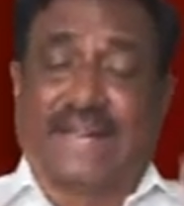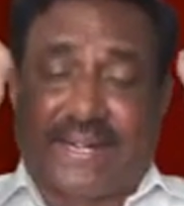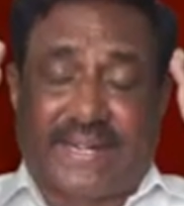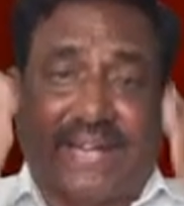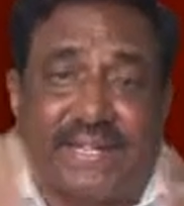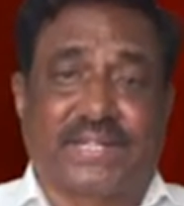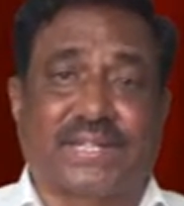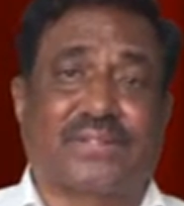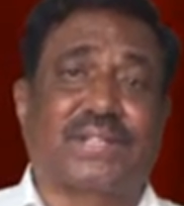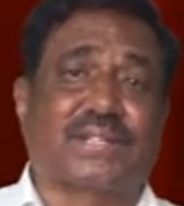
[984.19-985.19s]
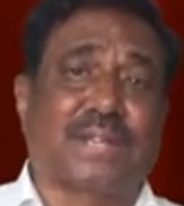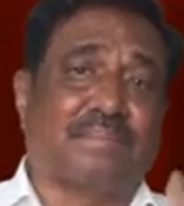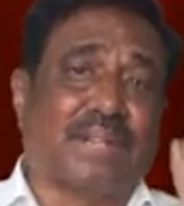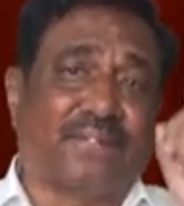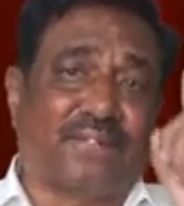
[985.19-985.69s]
Digestive system
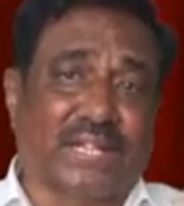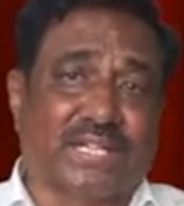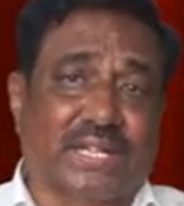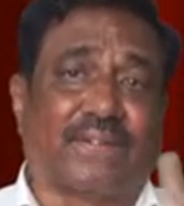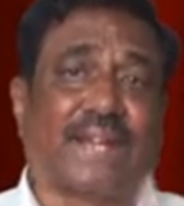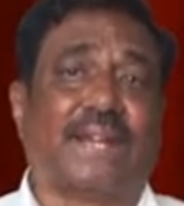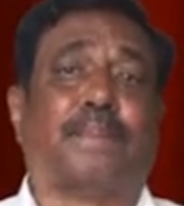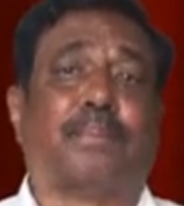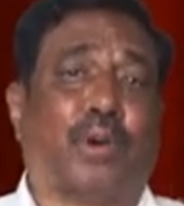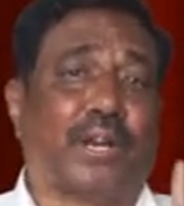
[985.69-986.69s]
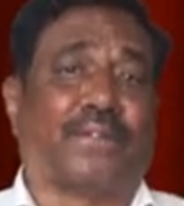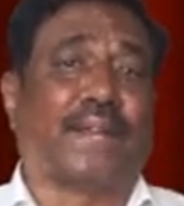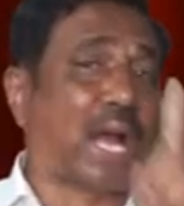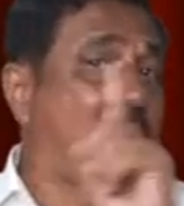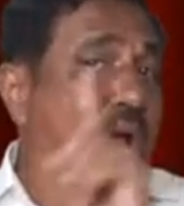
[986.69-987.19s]
in first one,
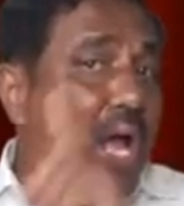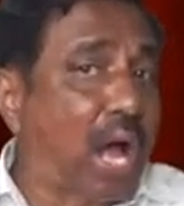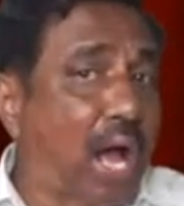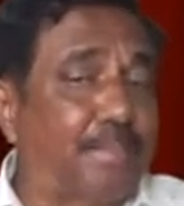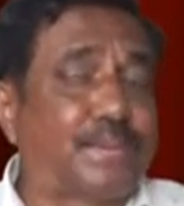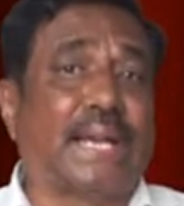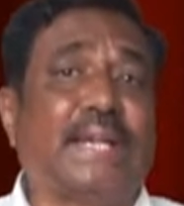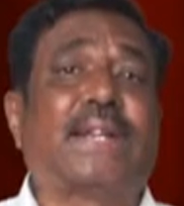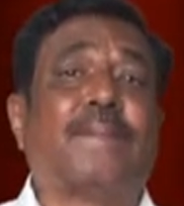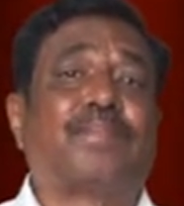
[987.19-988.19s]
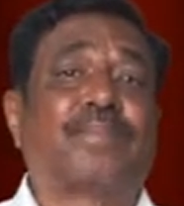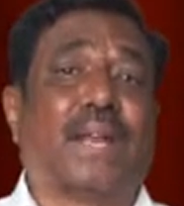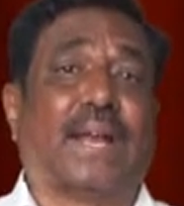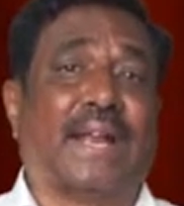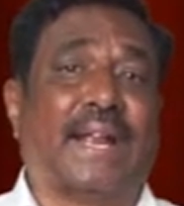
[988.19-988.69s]
Porifera absent,
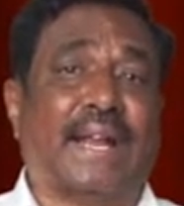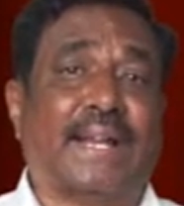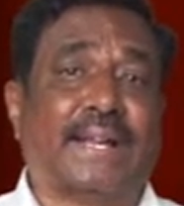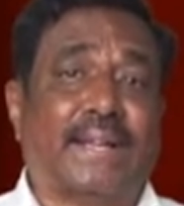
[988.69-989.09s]
and